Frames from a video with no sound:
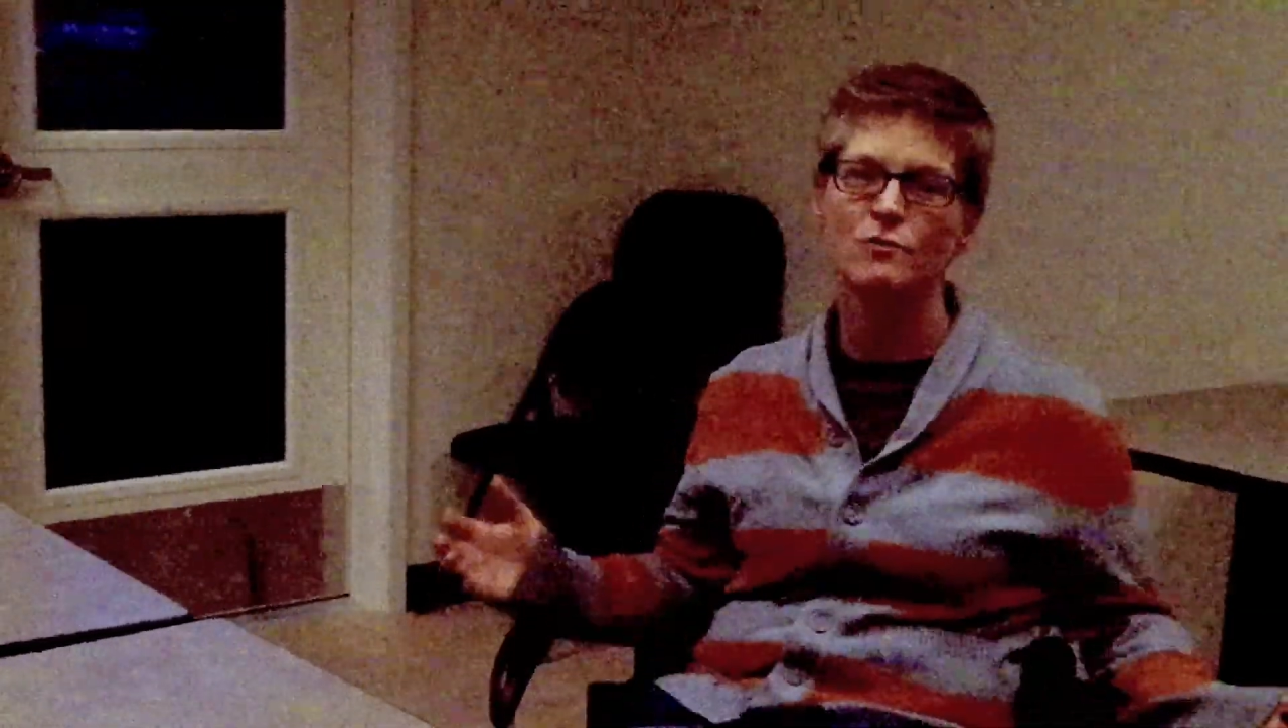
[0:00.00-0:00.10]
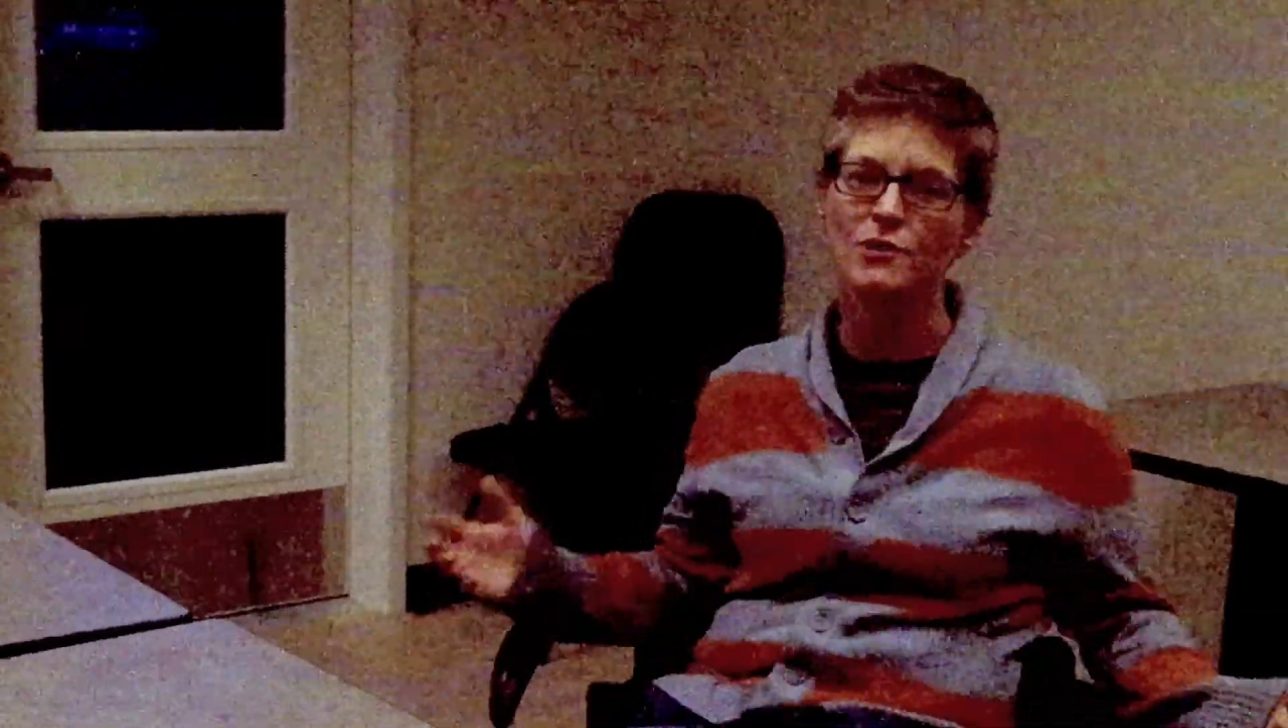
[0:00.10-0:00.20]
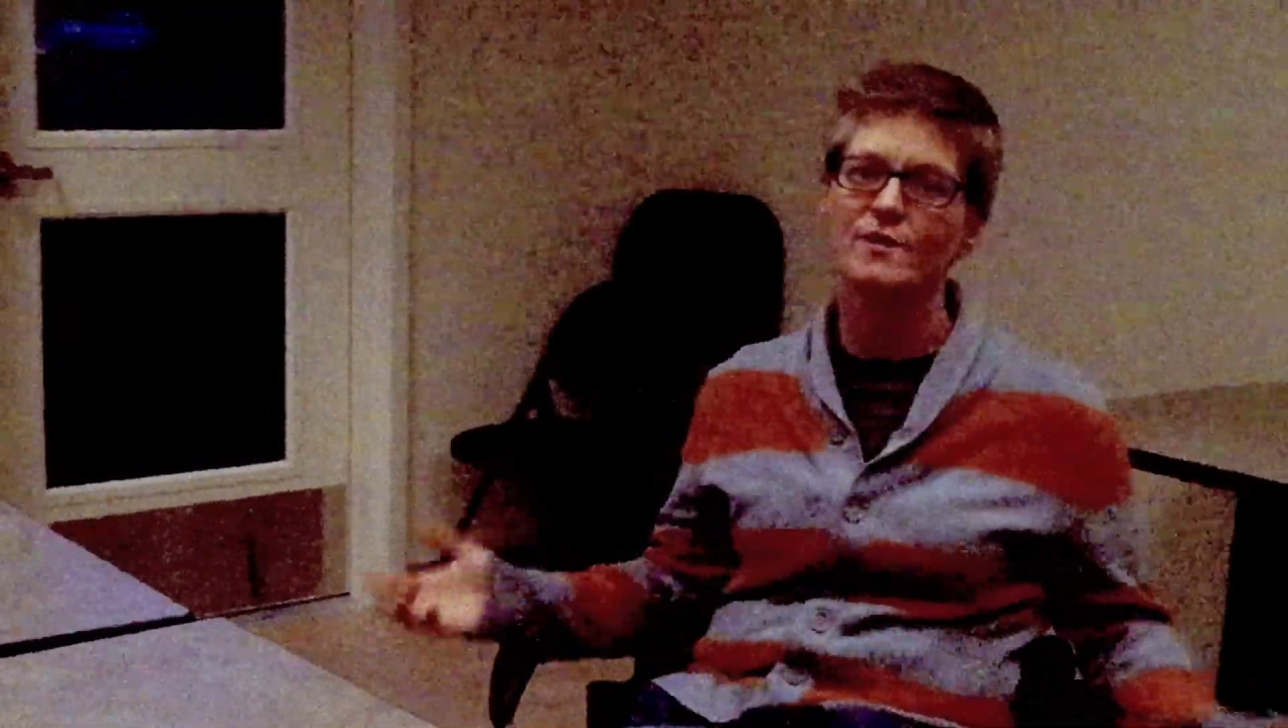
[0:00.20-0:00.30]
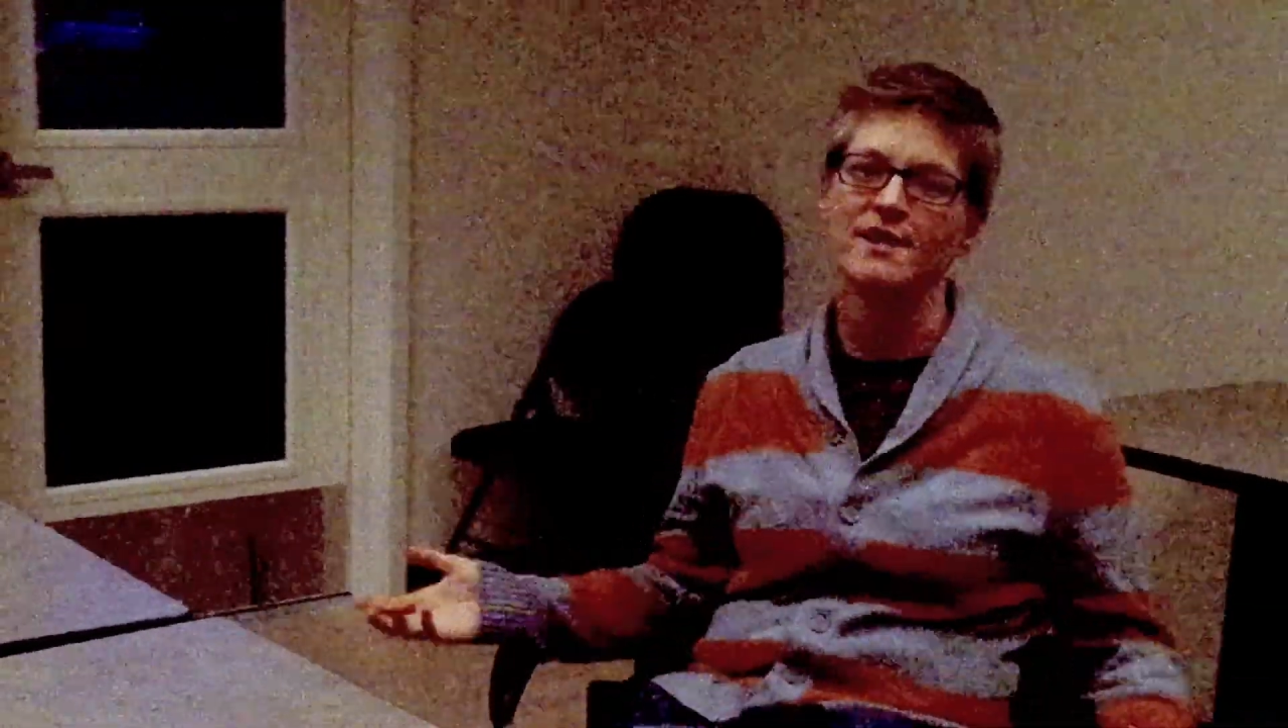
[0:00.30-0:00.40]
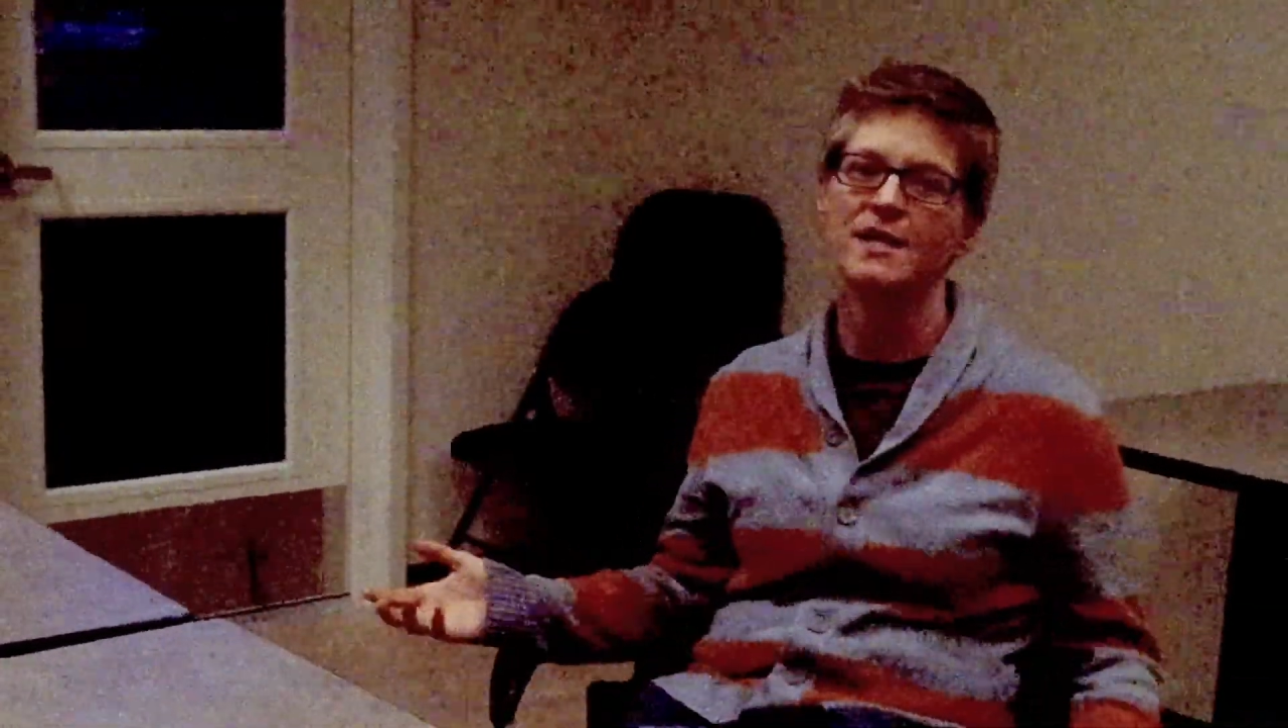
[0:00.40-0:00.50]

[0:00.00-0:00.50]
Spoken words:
would with